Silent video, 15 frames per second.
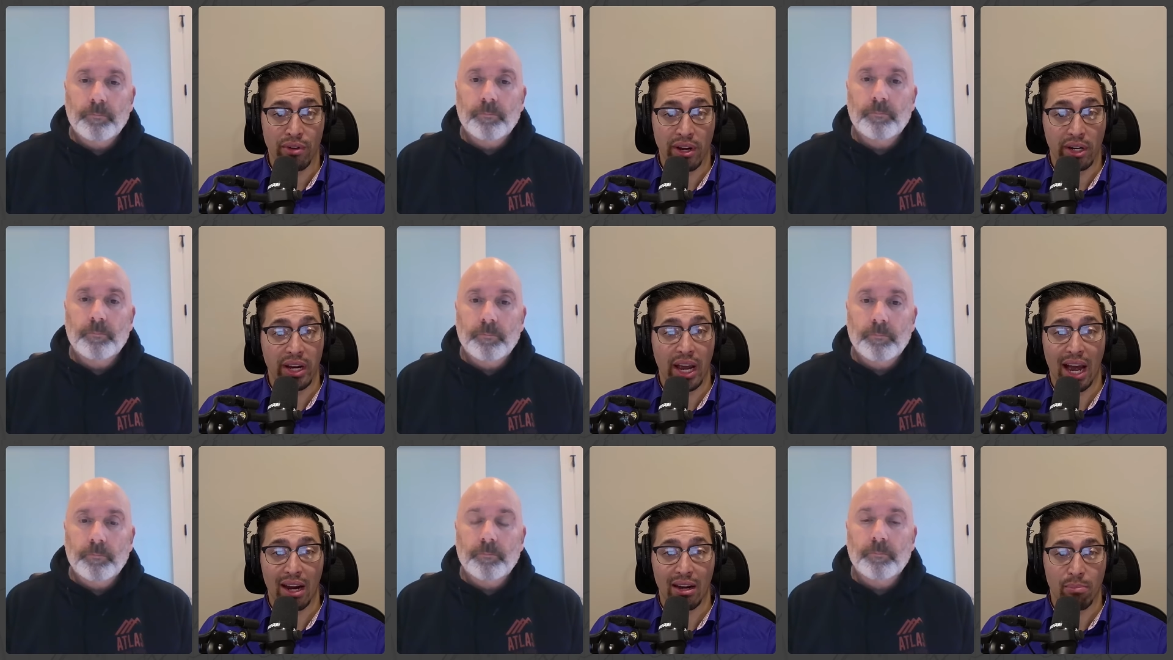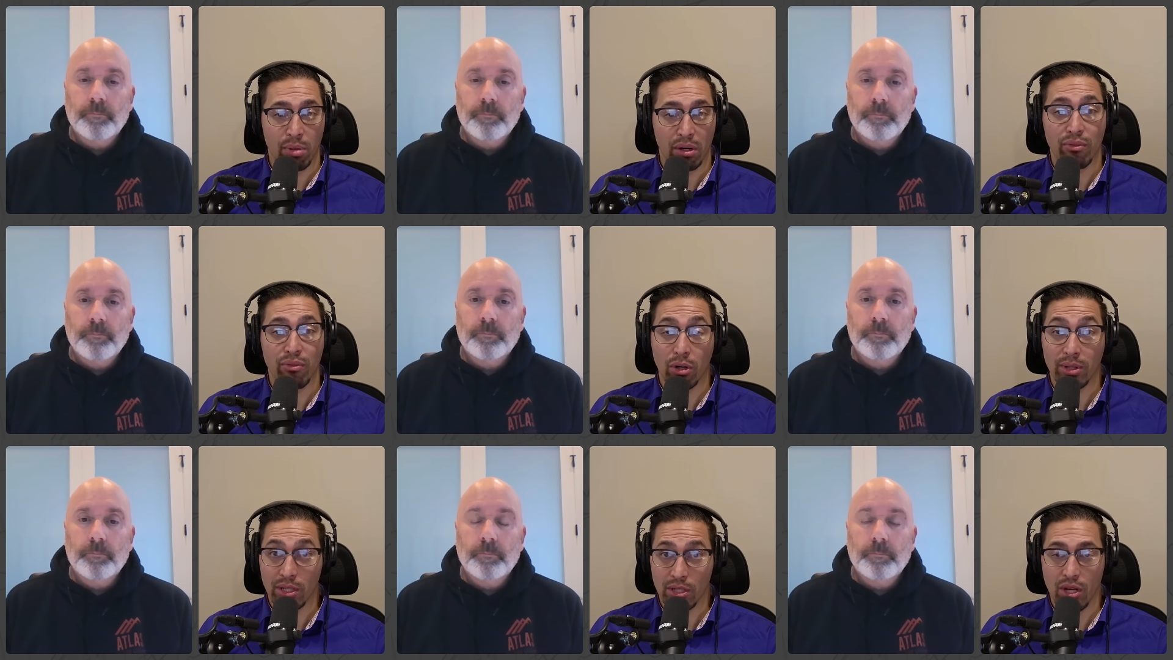Speaker 1: very high
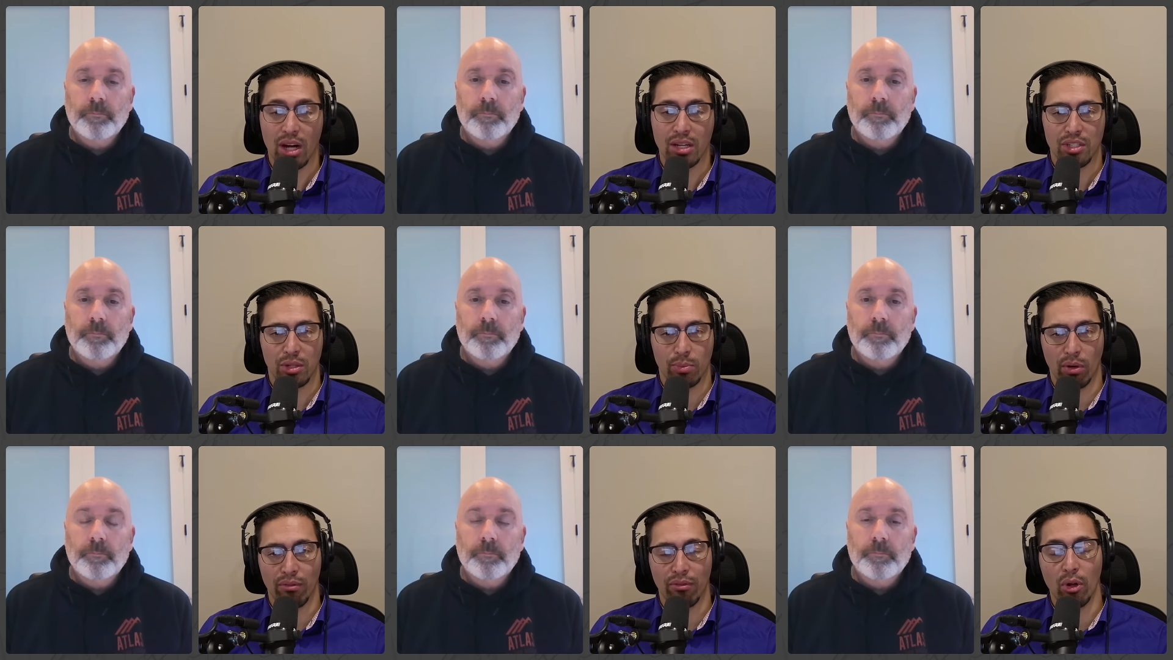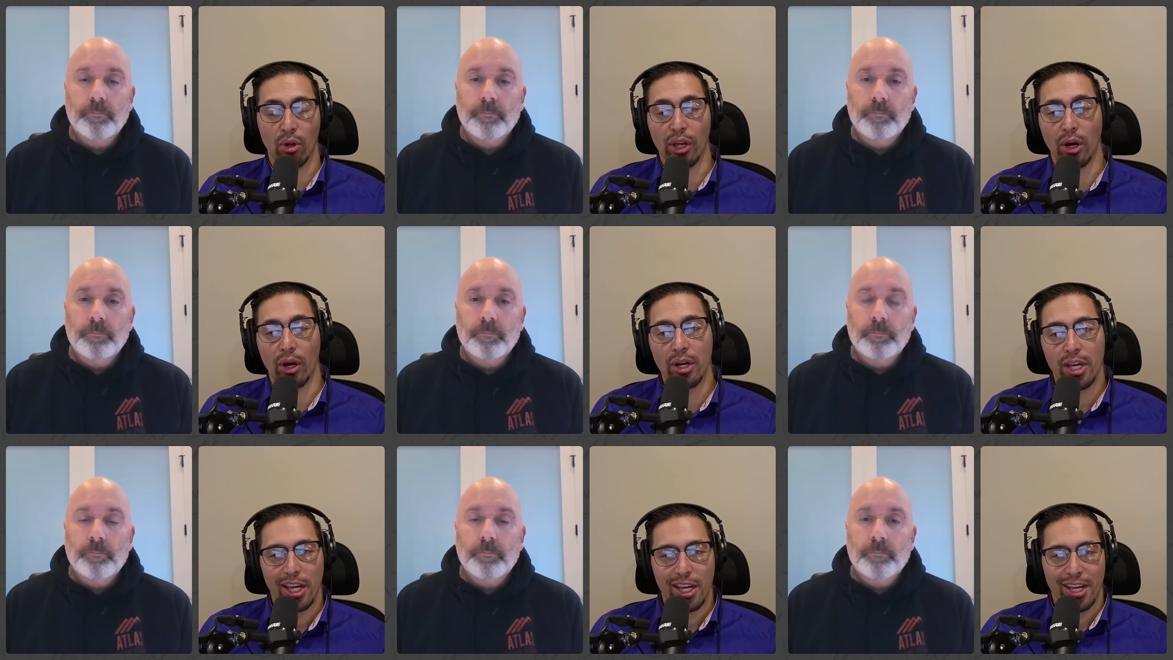performing stocks in your portfolio.
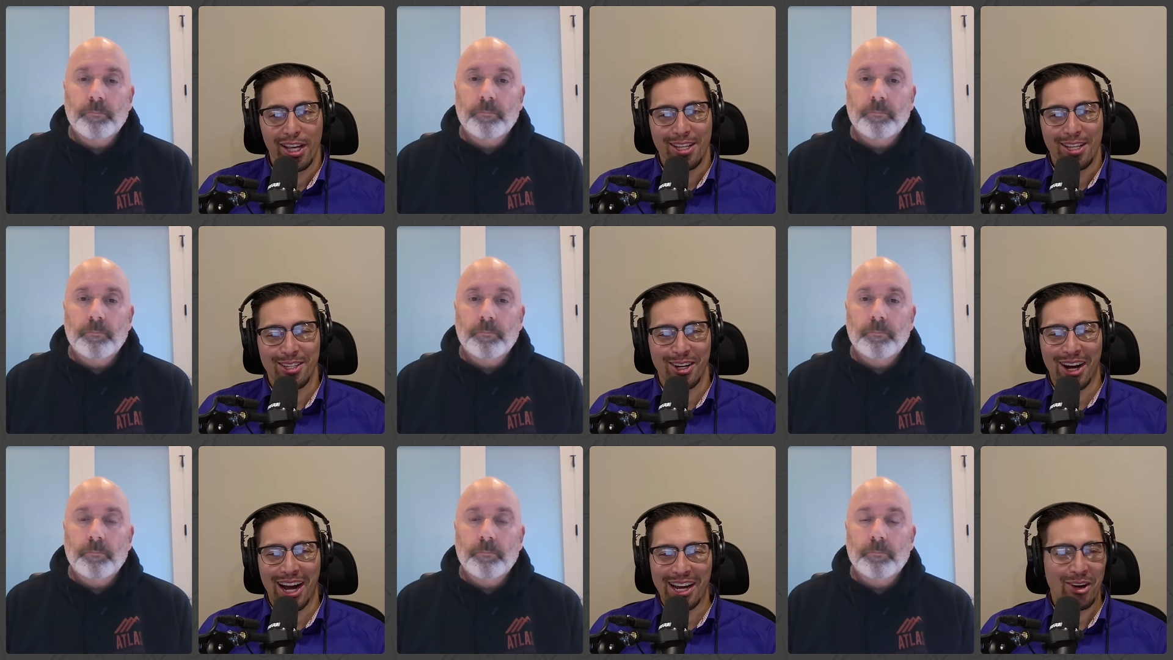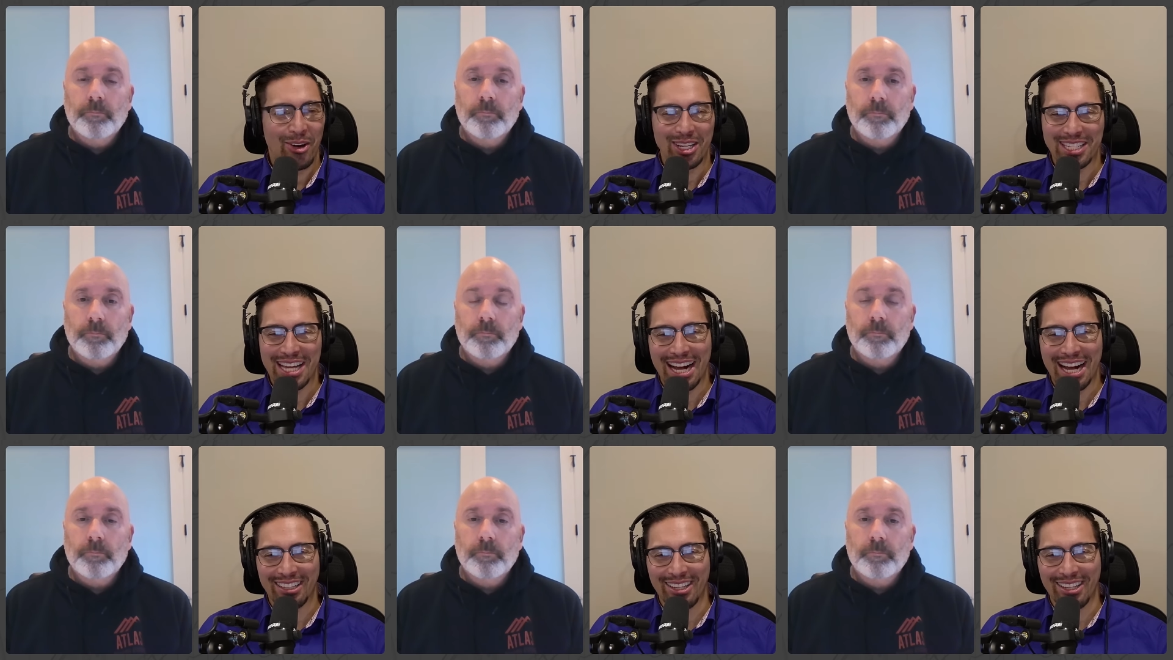So I know
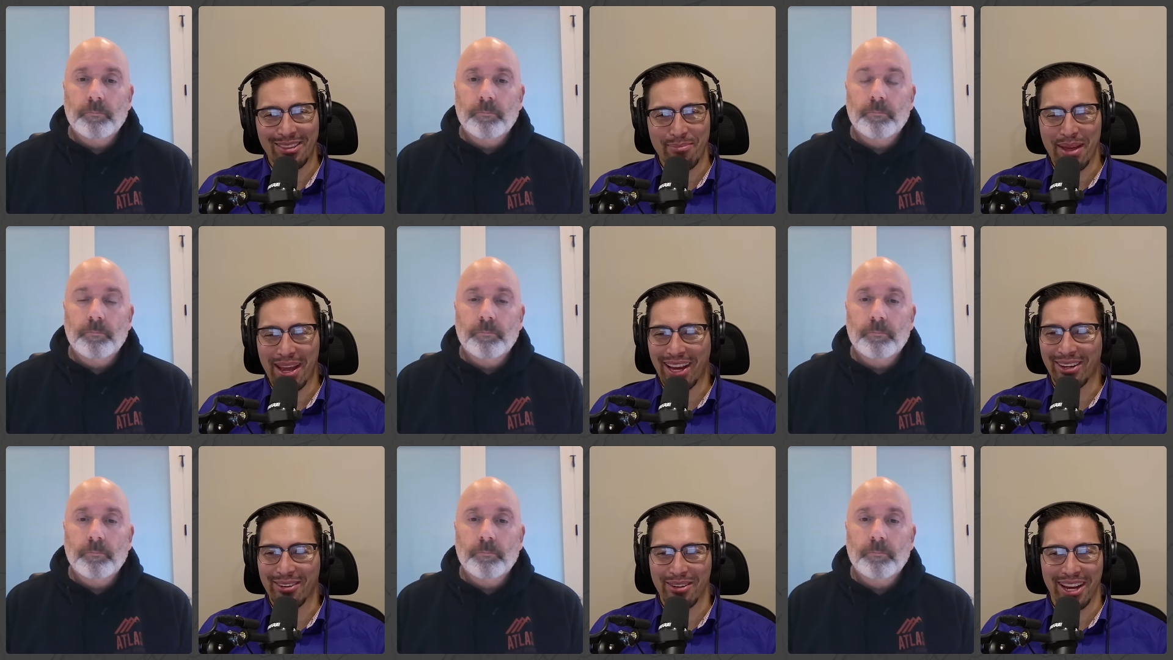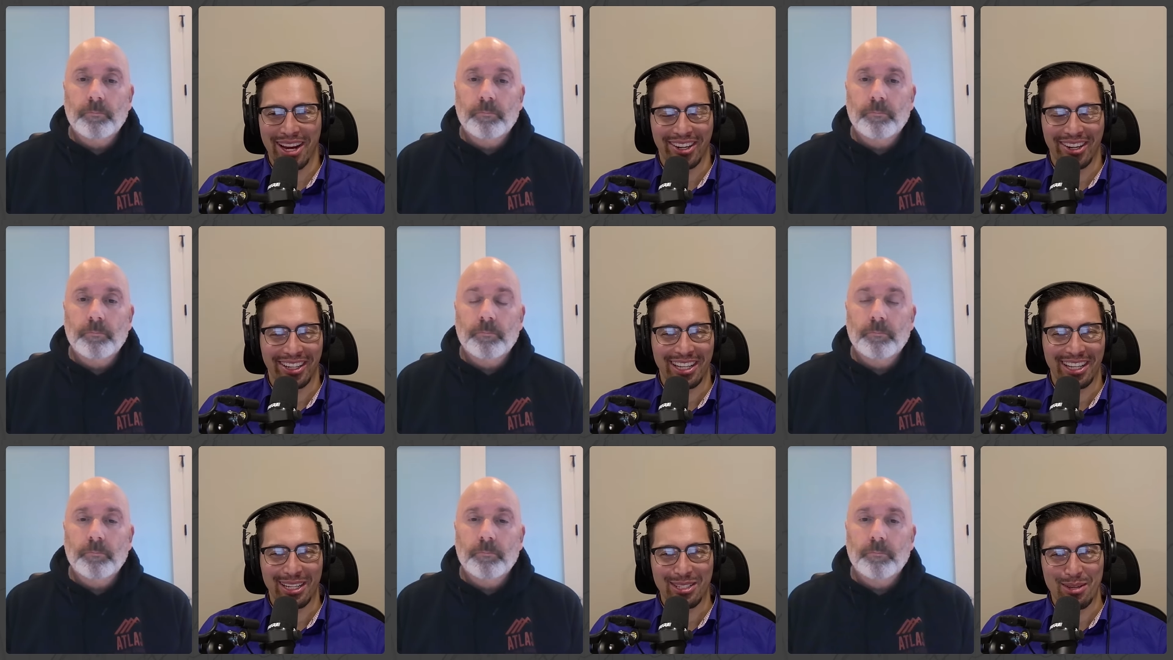exactly the pain of carrying
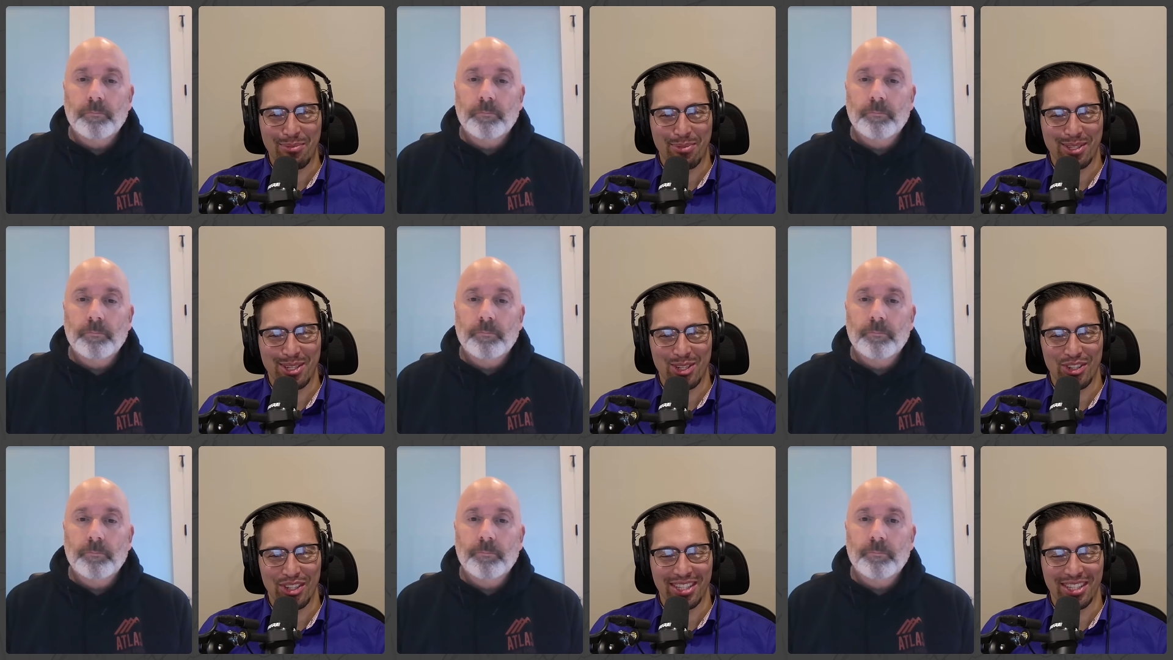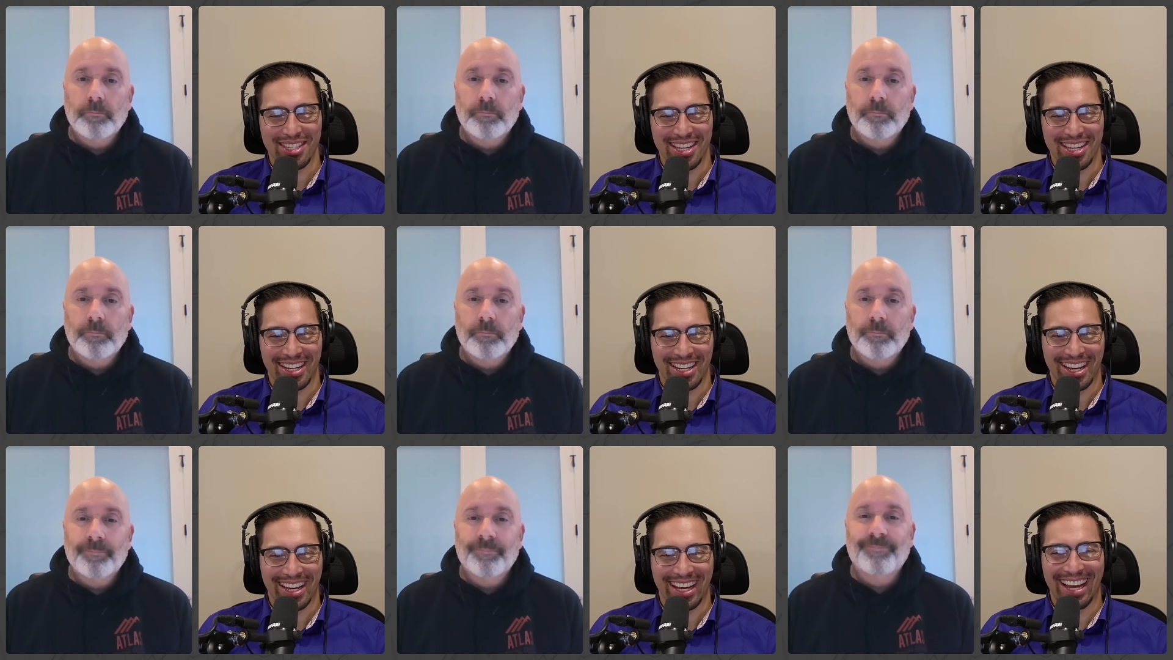legacy positions and
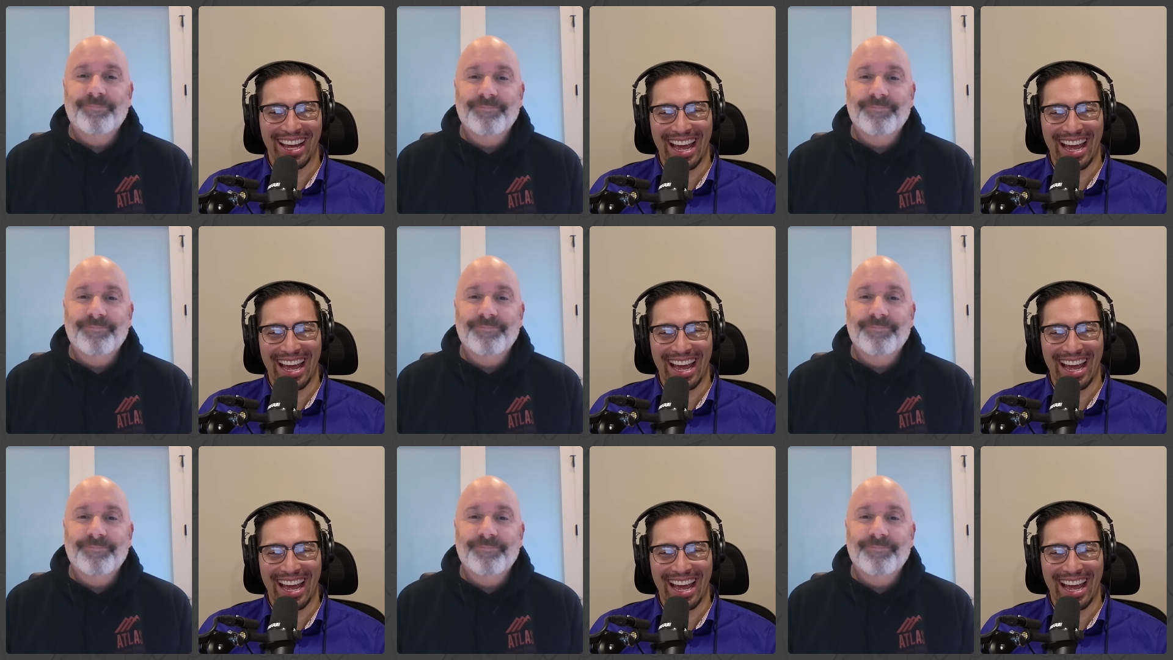uh,